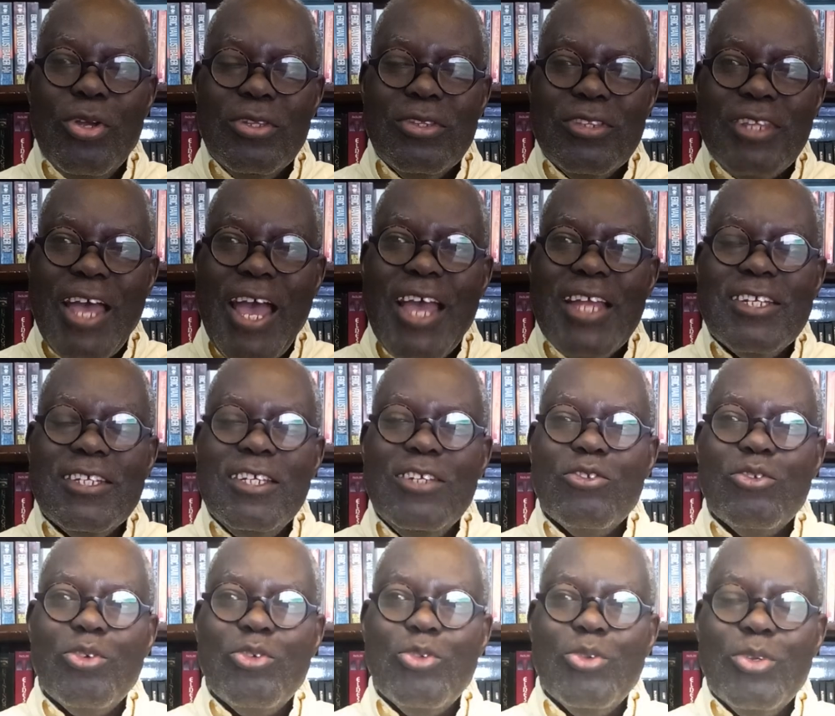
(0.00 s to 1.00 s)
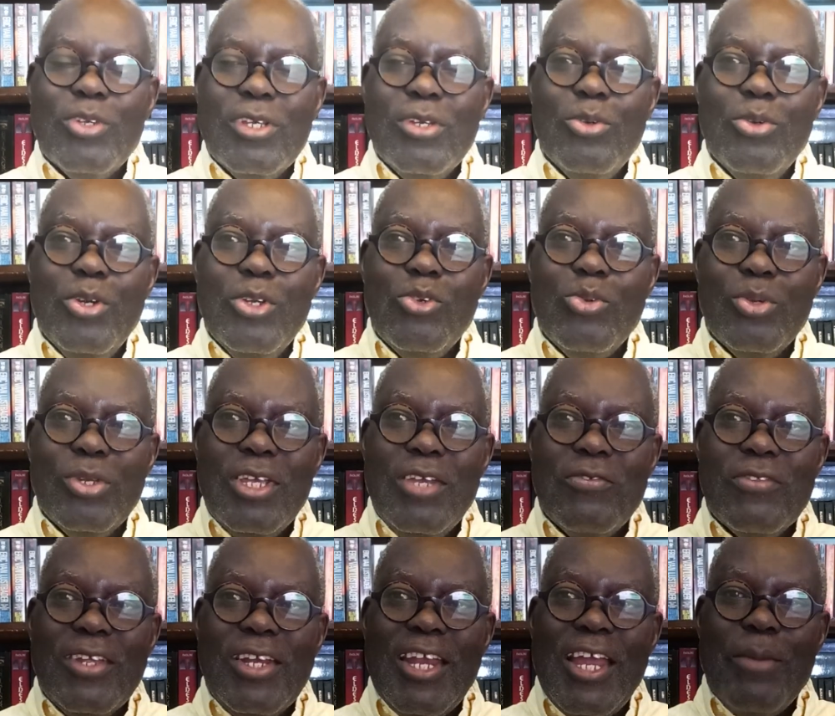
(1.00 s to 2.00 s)
That is also going to give
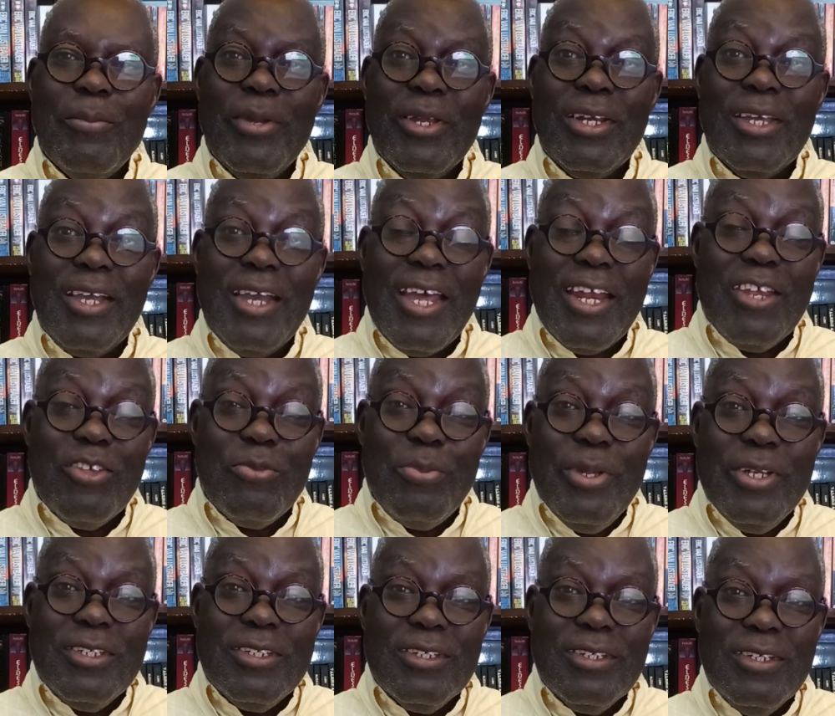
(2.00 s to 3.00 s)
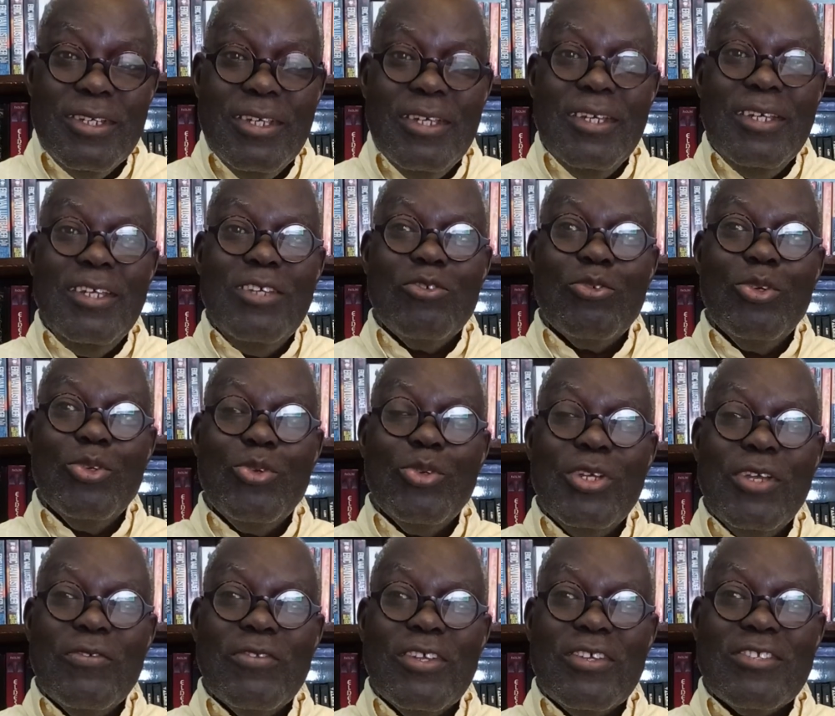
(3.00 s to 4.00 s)
the lab encouragement, is going to
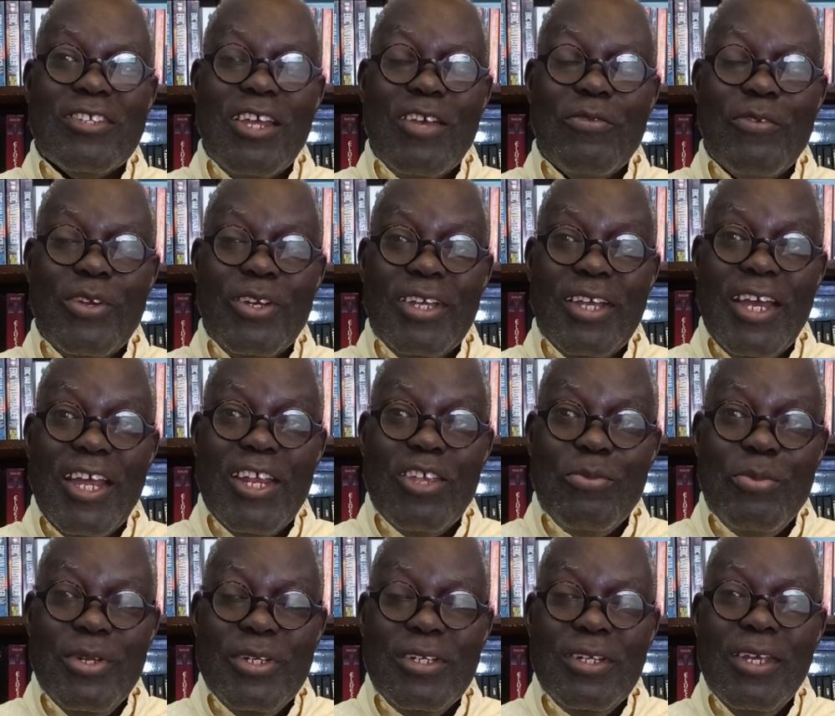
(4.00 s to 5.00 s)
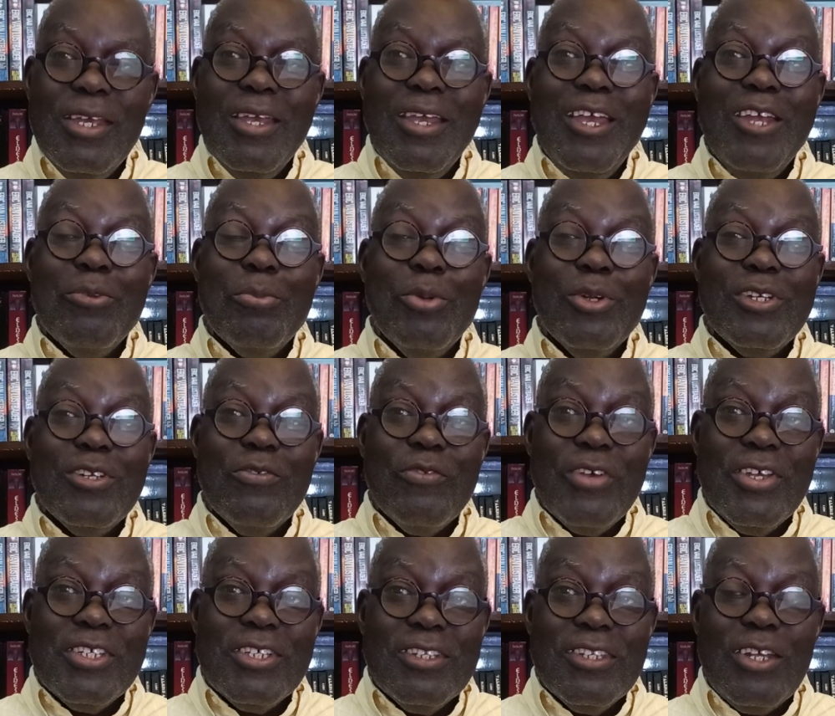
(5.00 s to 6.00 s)
give the staff encouragement and
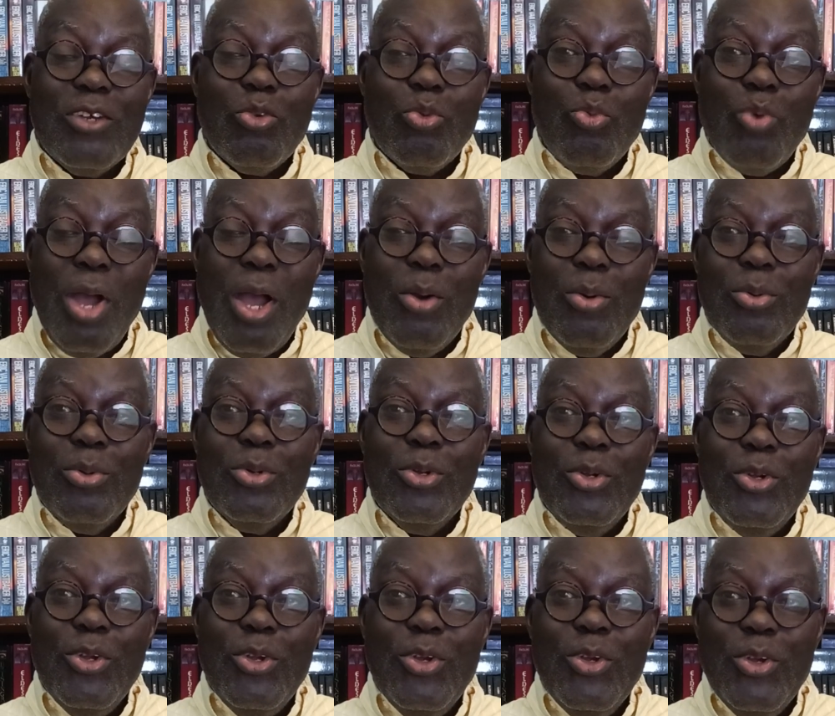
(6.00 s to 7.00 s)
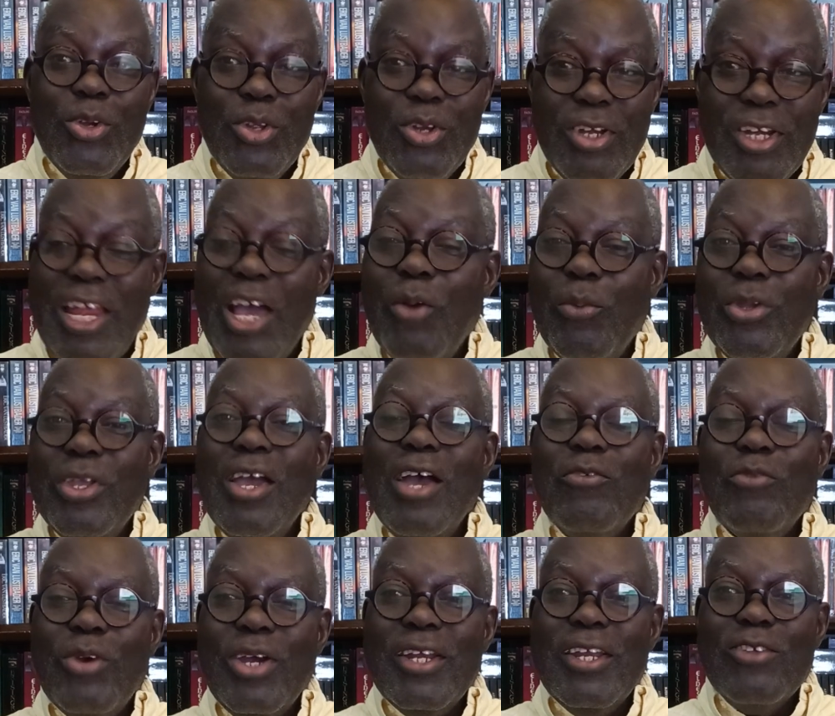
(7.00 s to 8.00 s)
motivation that, wow, now we have
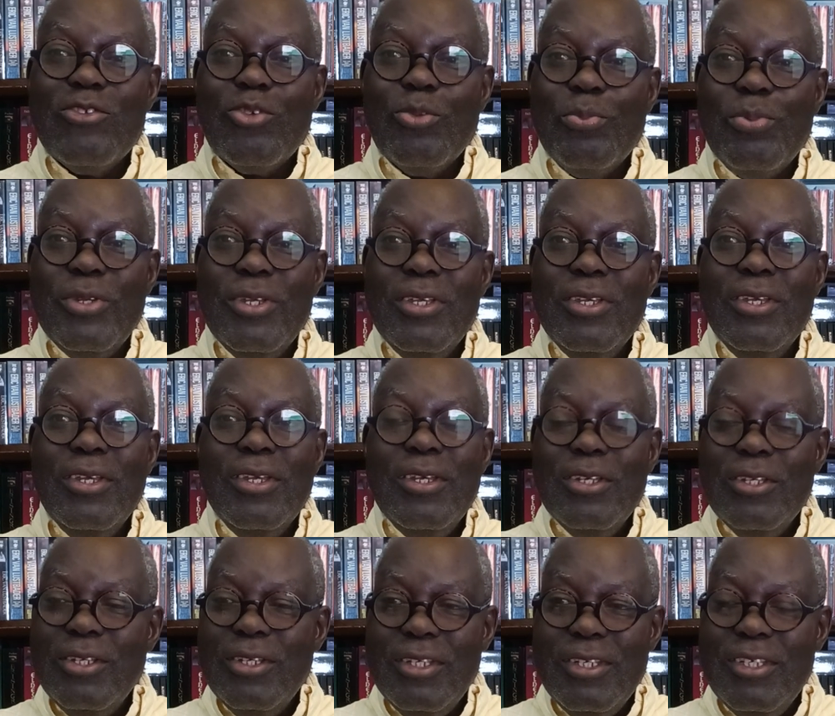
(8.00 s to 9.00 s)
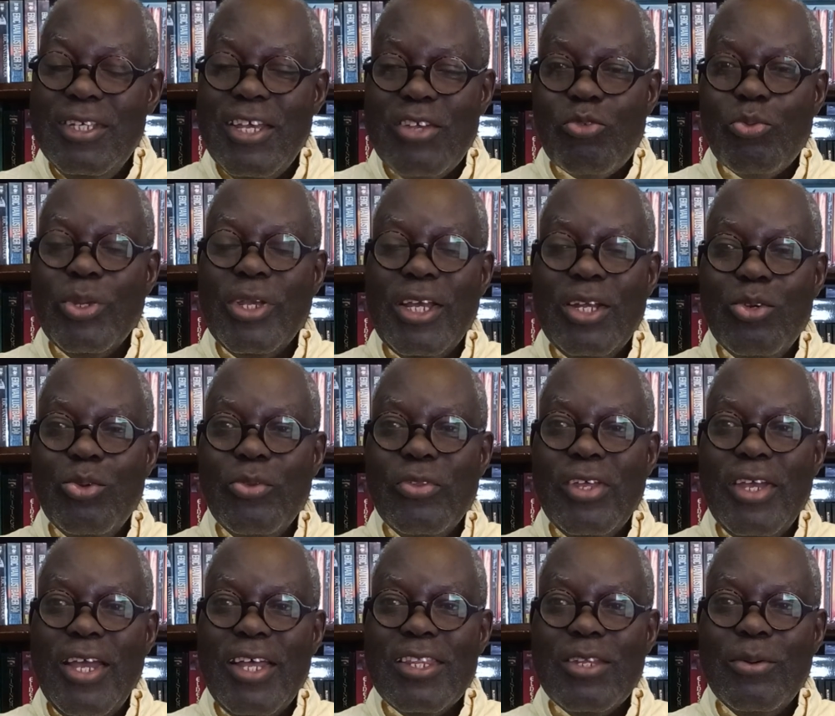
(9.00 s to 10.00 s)
one SOP. Yes, we can do
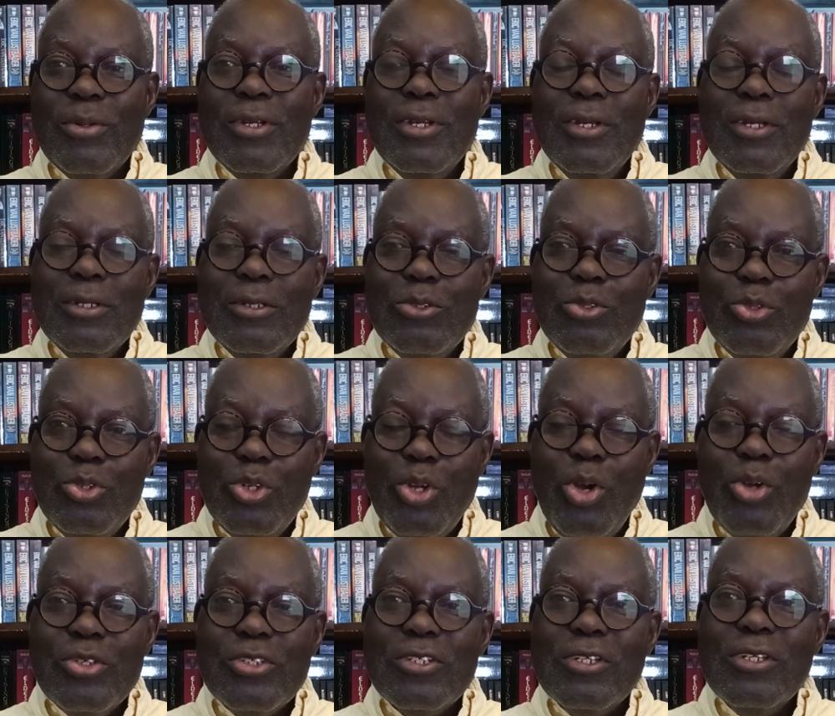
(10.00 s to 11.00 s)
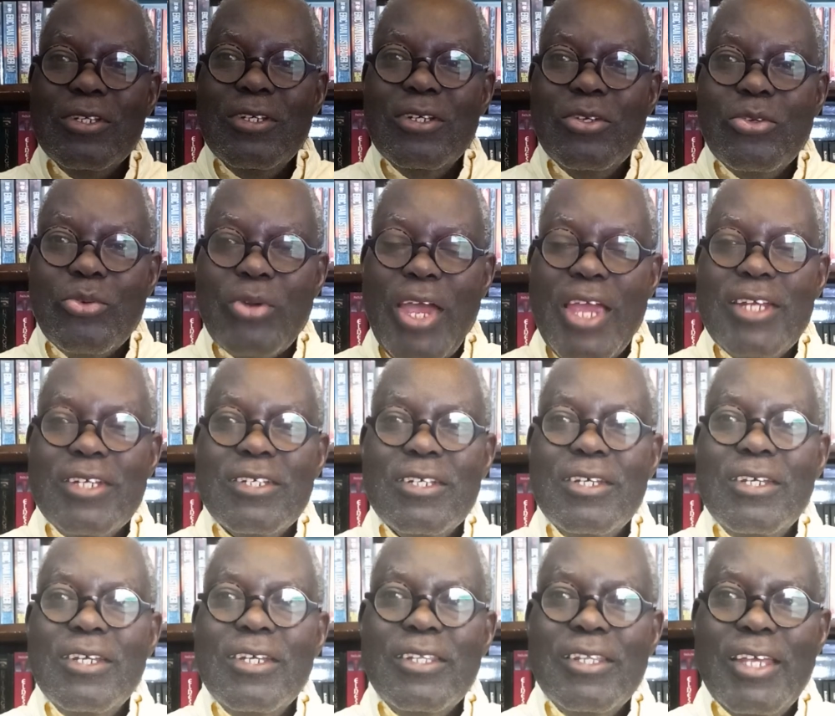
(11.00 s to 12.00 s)
the other one. Do not write
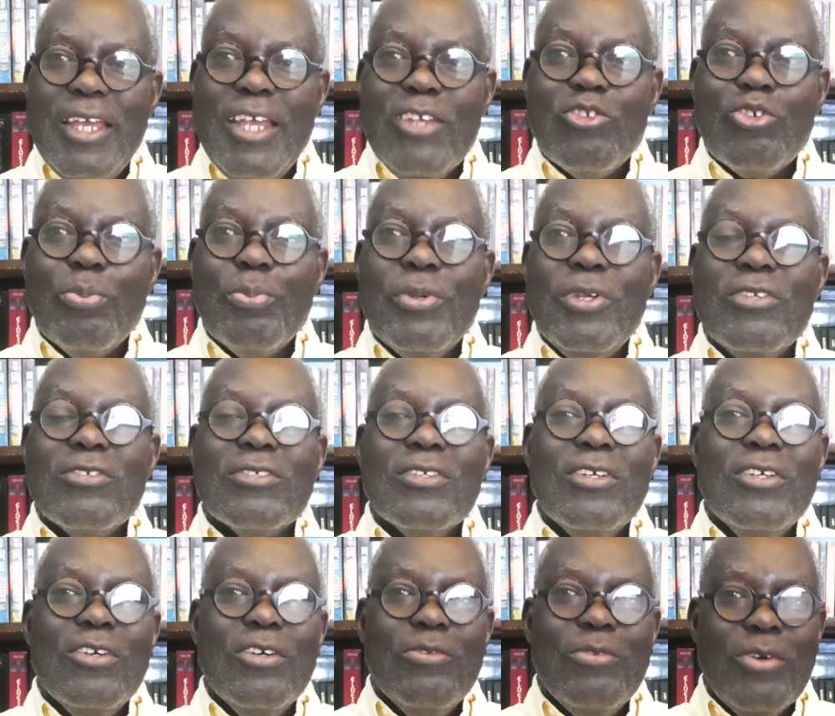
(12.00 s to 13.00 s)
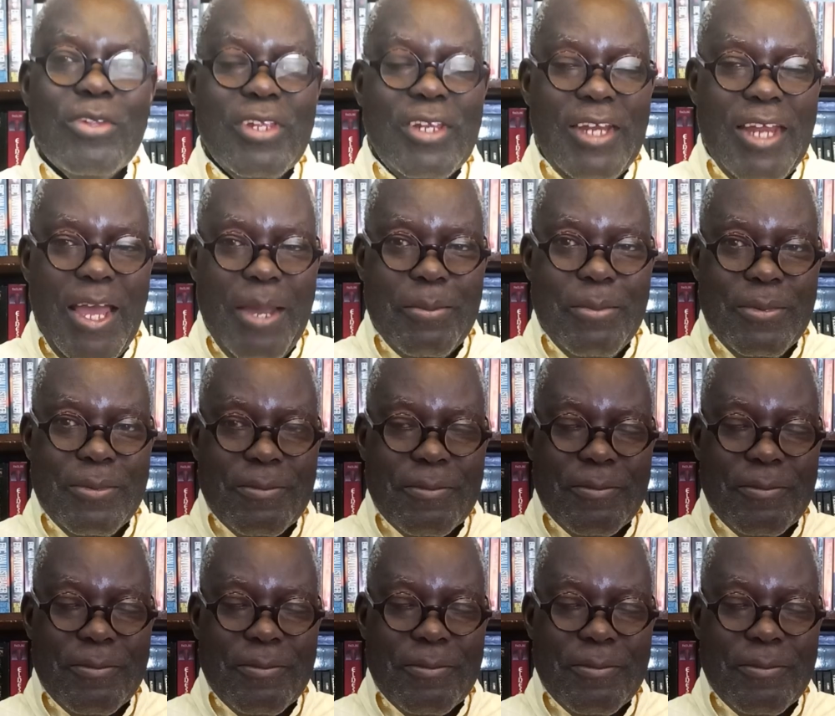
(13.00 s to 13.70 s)
the SOPs for the lab.